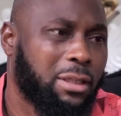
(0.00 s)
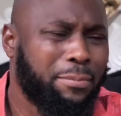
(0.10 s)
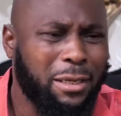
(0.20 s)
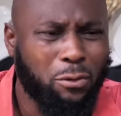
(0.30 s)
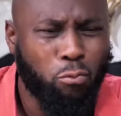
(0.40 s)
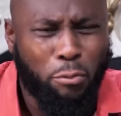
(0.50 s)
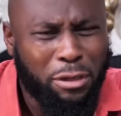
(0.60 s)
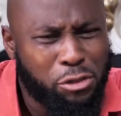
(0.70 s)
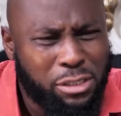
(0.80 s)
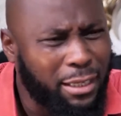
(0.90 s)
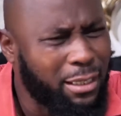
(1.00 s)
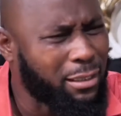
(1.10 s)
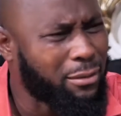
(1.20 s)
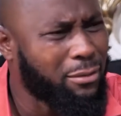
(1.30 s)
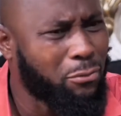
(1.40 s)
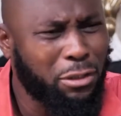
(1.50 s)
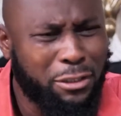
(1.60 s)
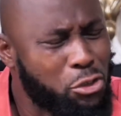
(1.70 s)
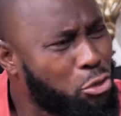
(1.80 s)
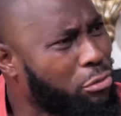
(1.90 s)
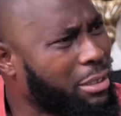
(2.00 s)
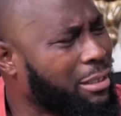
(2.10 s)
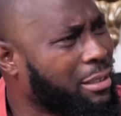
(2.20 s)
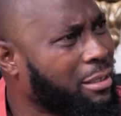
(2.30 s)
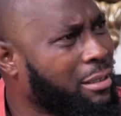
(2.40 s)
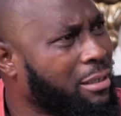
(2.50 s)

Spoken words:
I mean, what were you thinking? What are you doing?